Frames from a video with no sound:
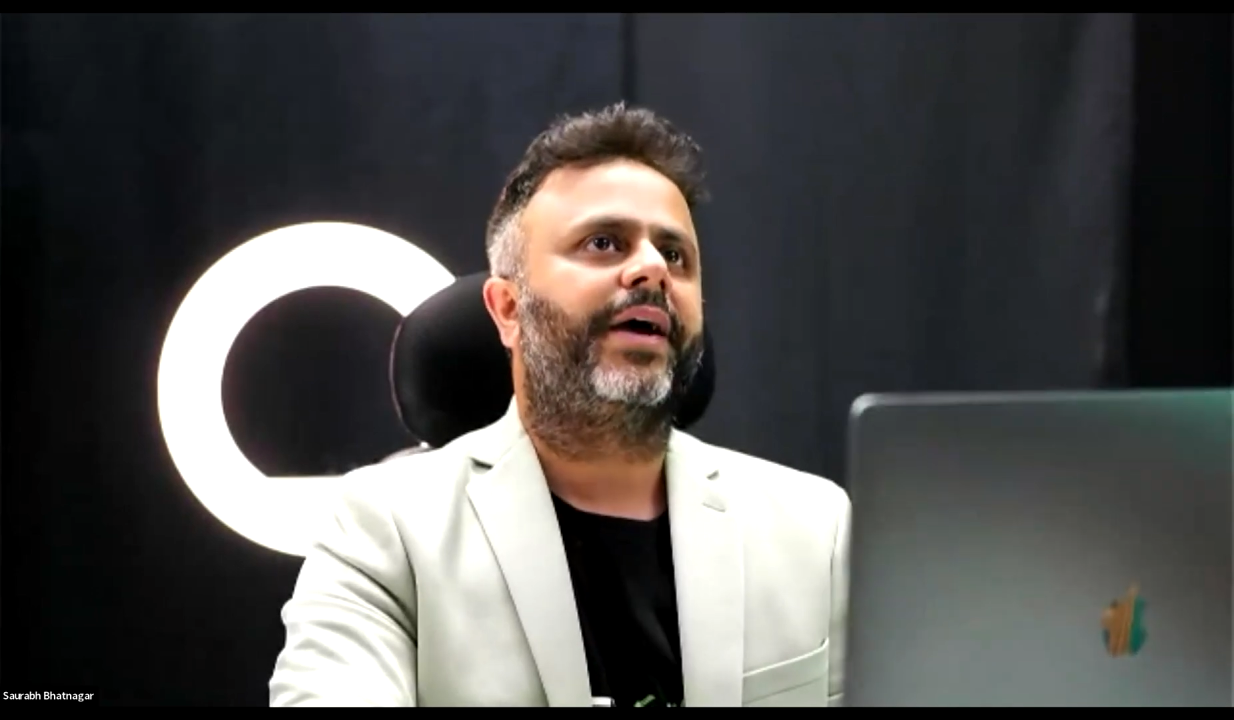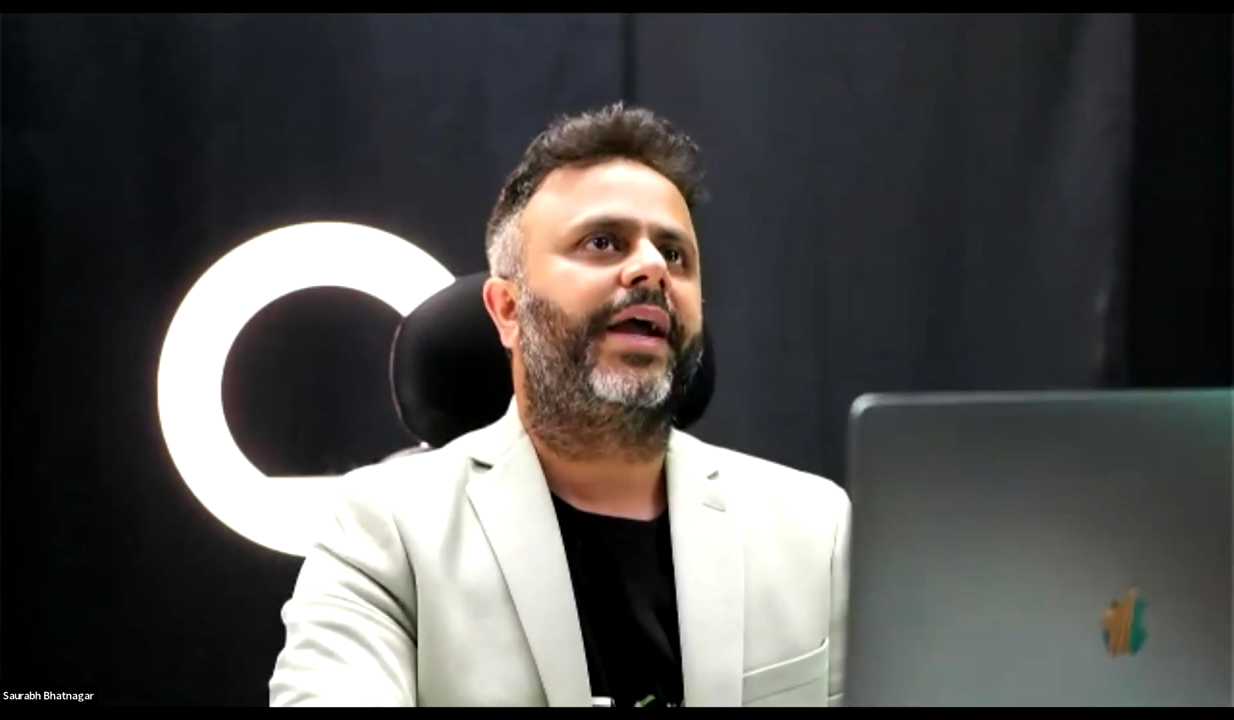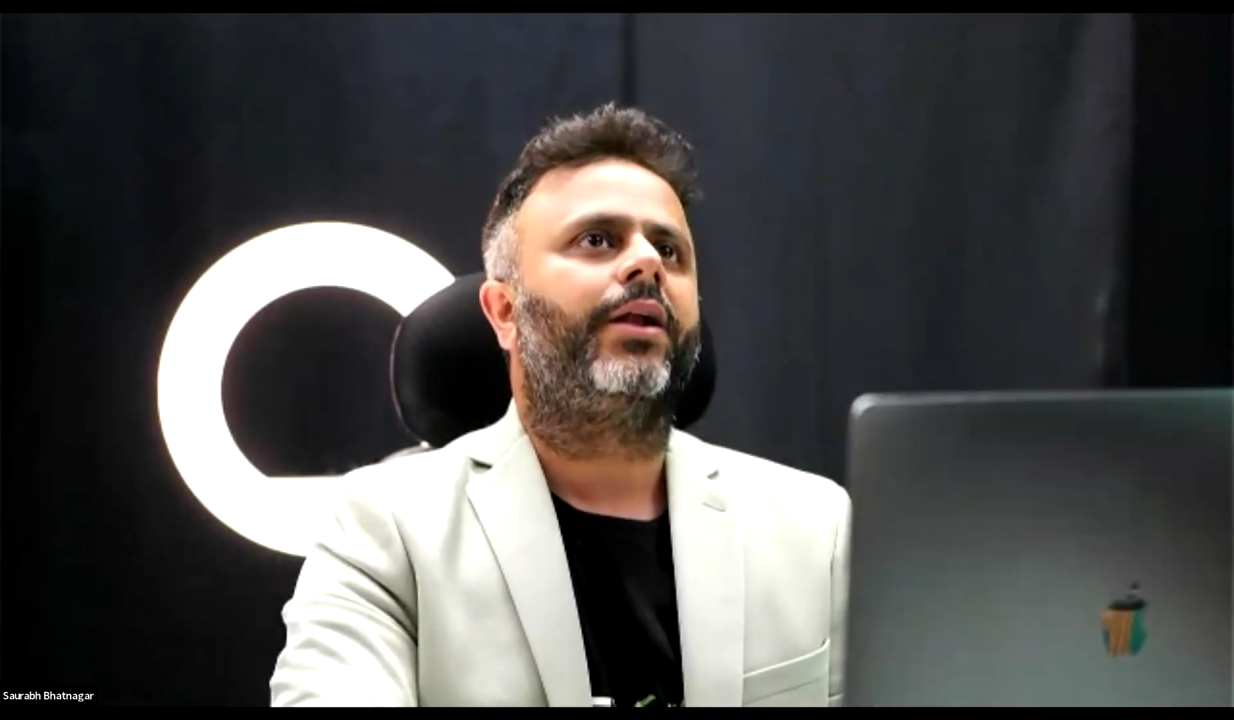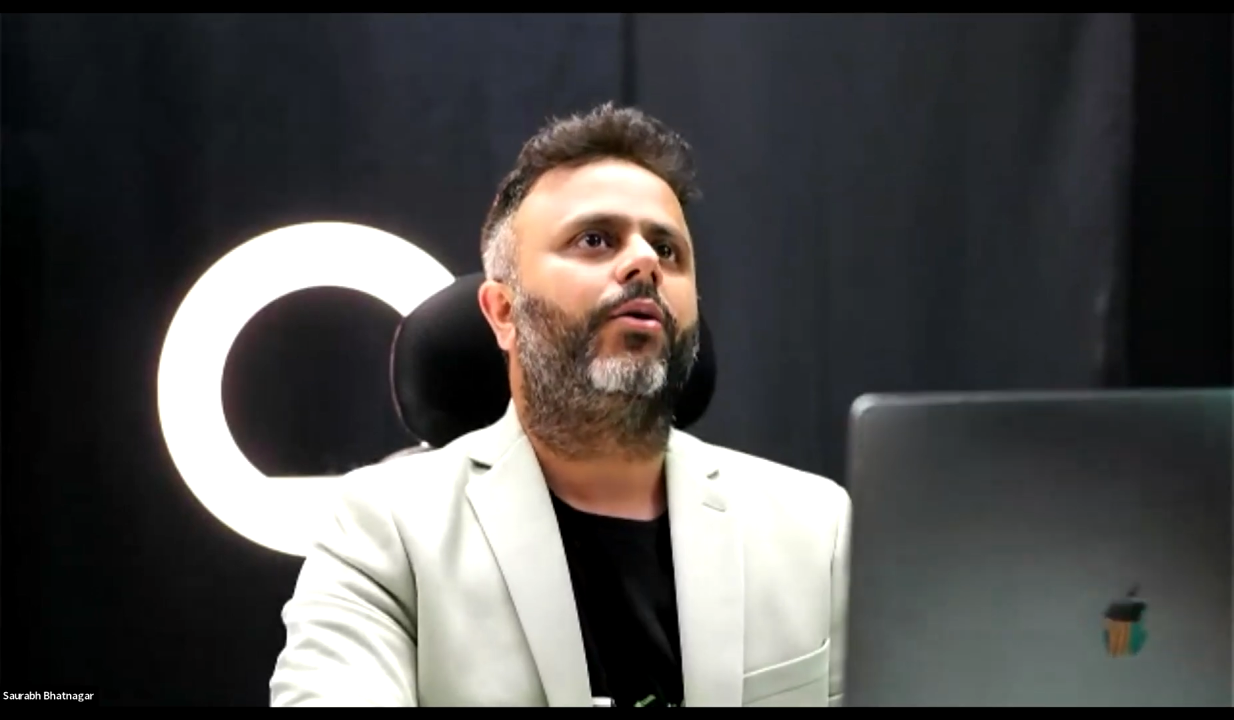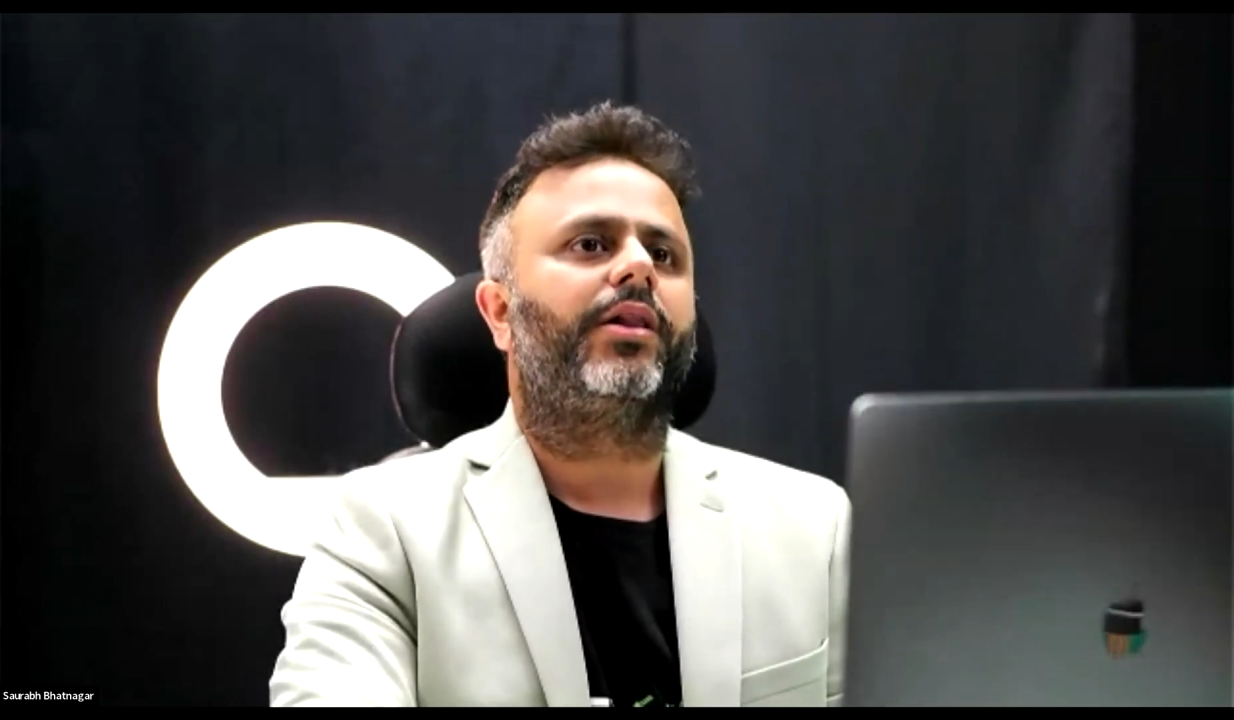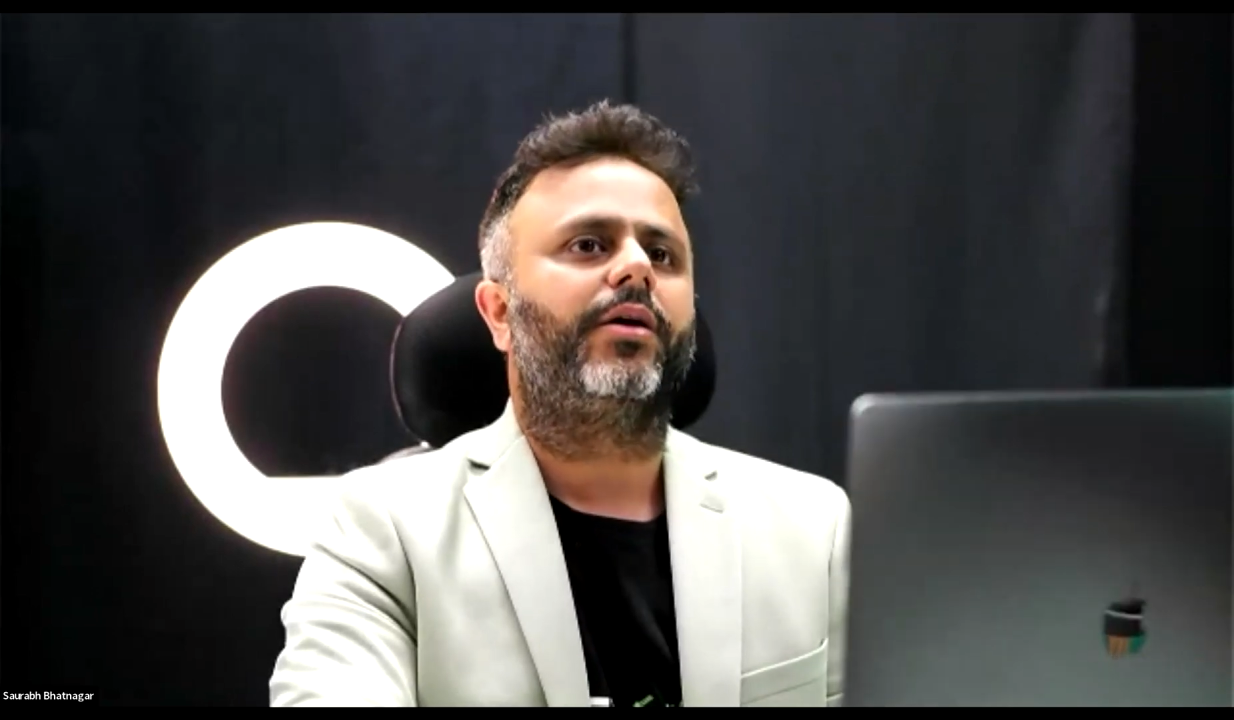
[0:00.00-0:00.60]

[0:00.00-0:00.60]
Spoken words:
find all